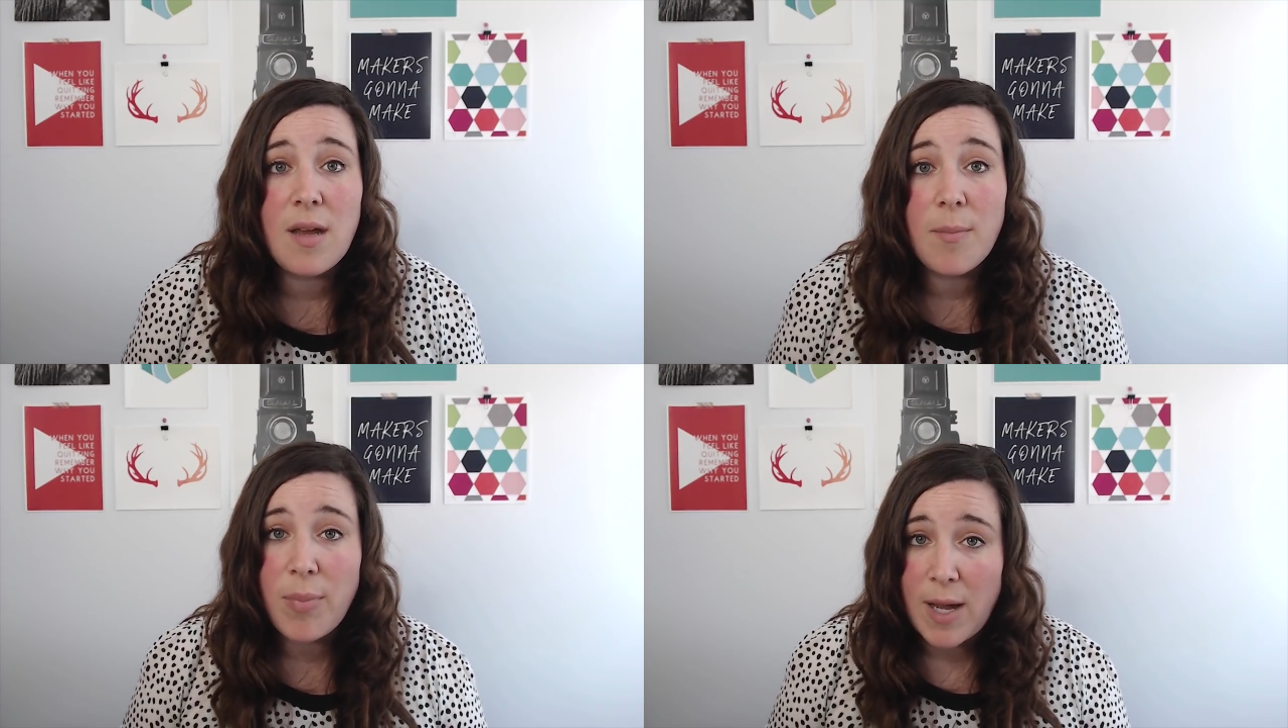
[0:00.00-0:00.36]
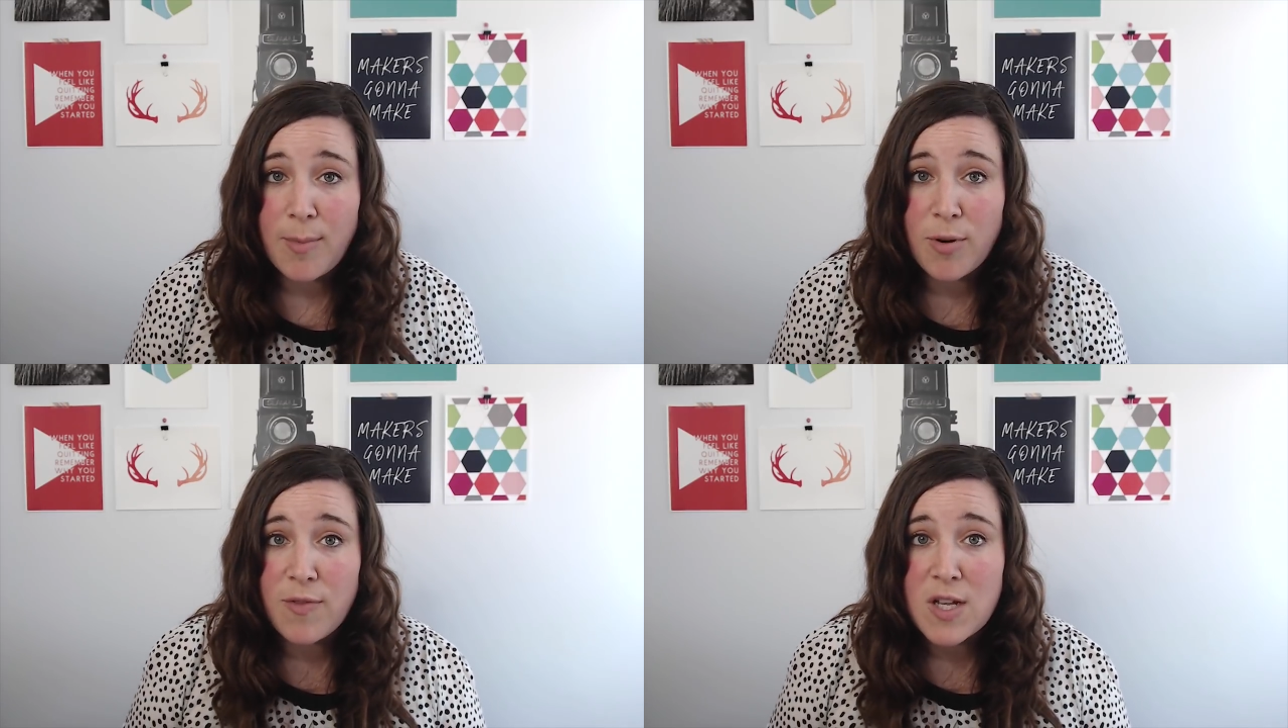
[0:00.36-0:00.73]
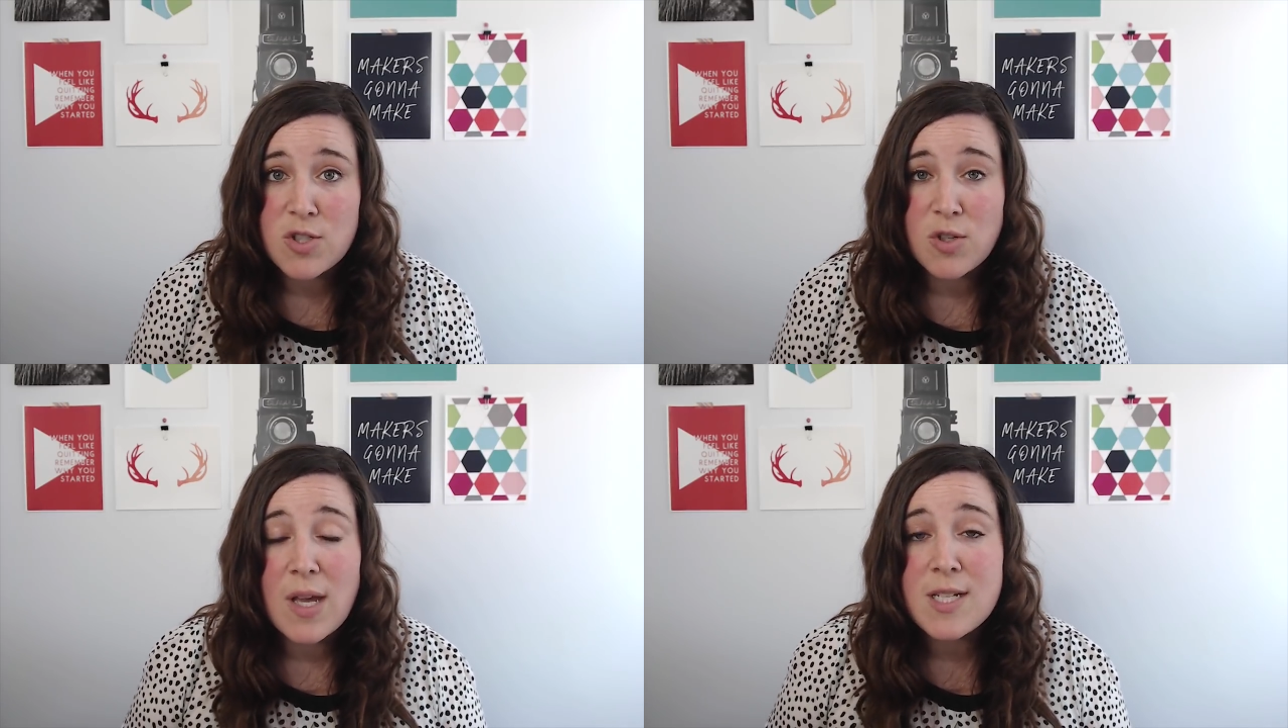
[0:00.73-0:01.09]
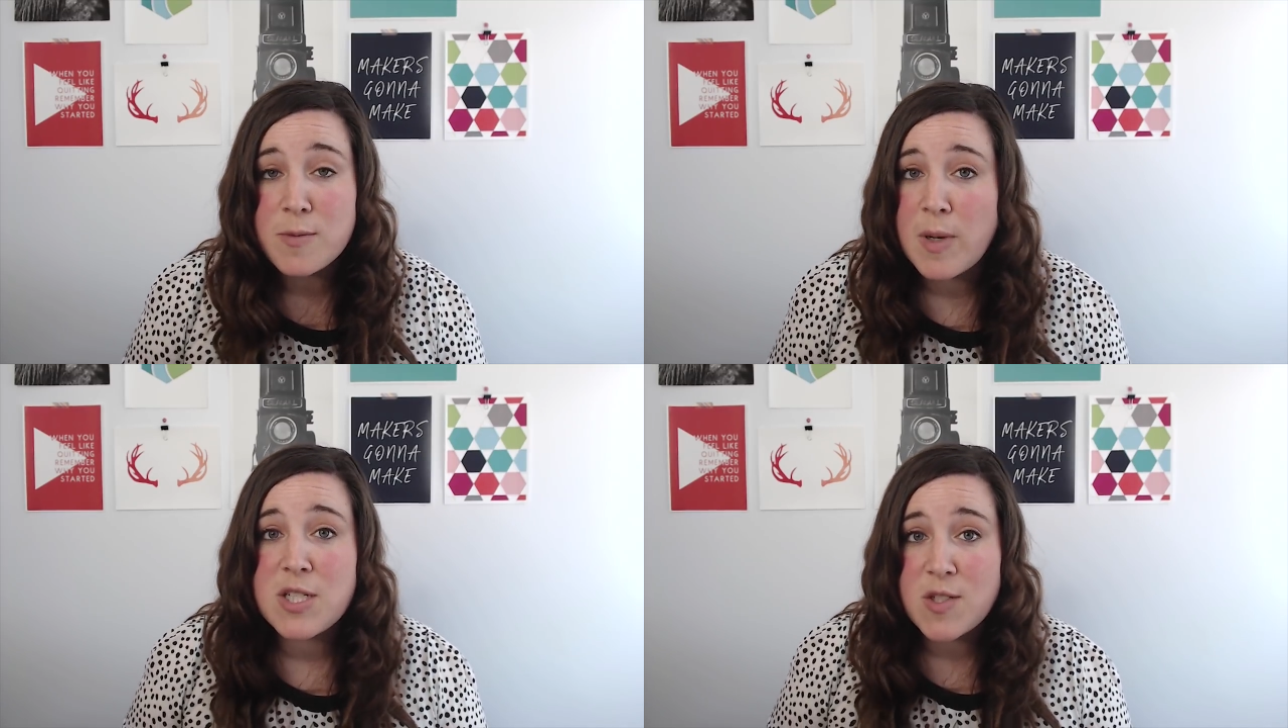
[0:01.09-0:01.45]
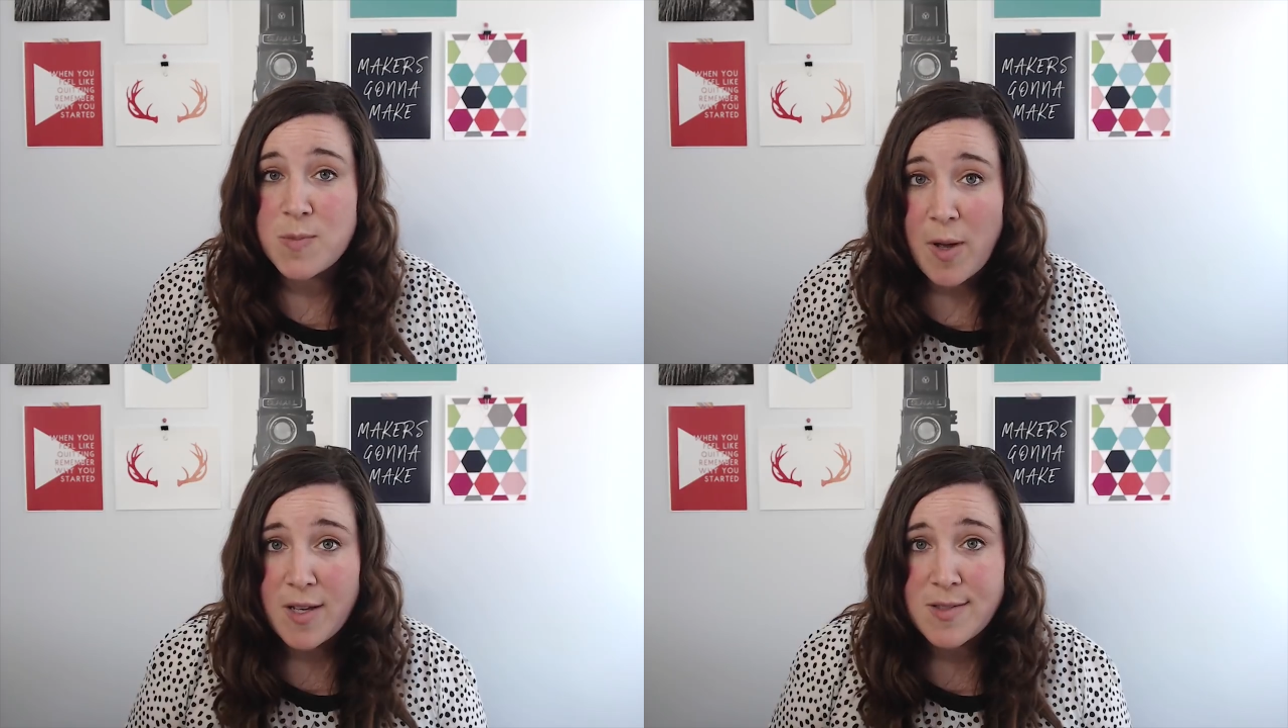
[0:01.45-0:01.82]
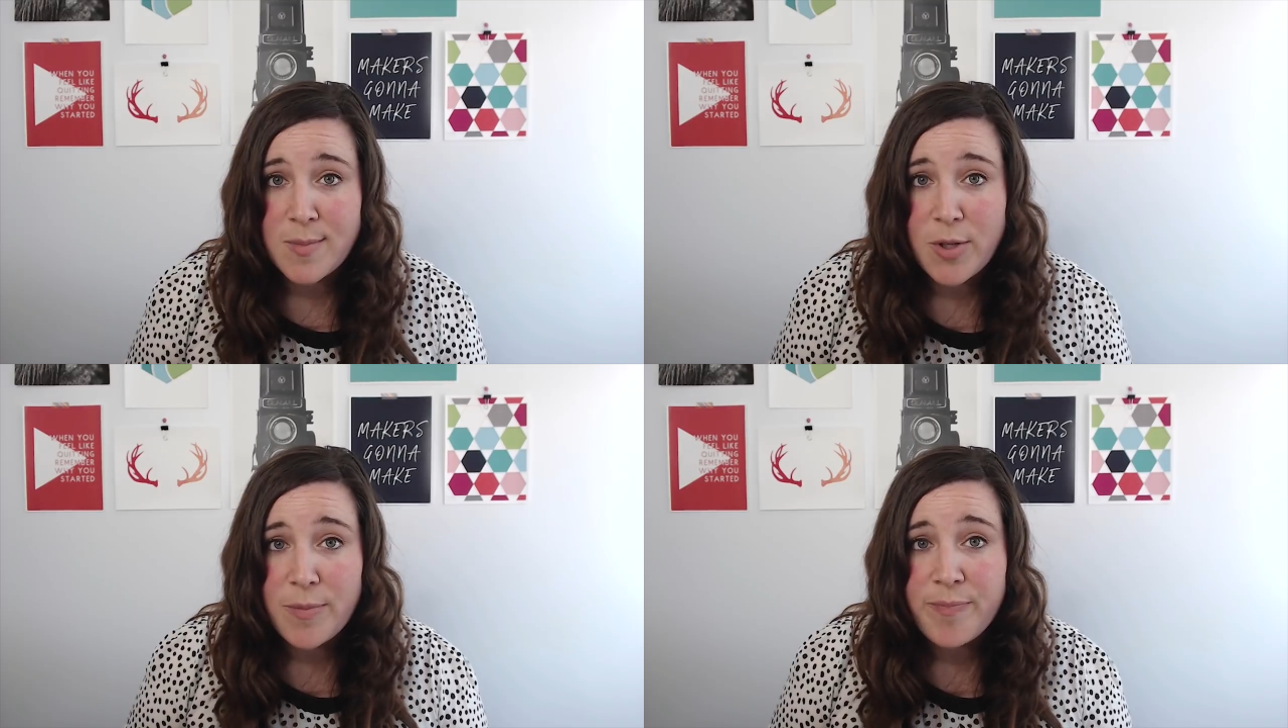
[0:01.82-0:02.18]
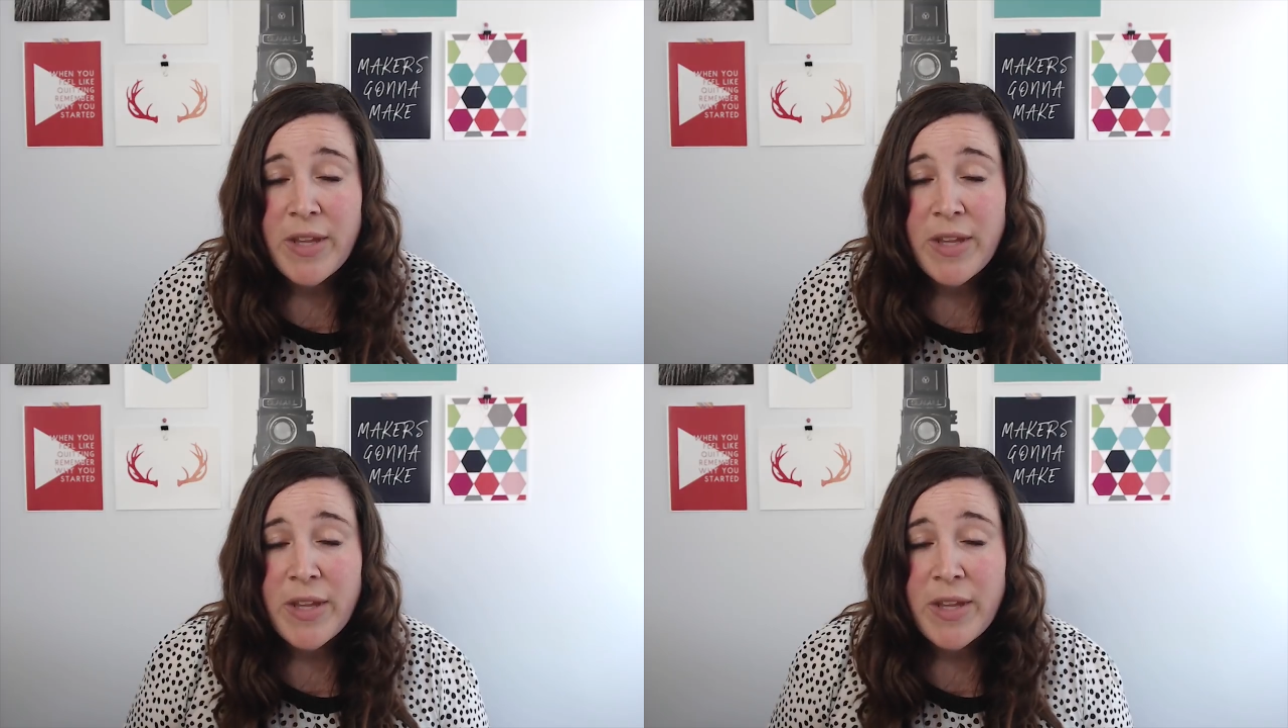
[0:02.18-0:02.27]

by a professional as much as possible,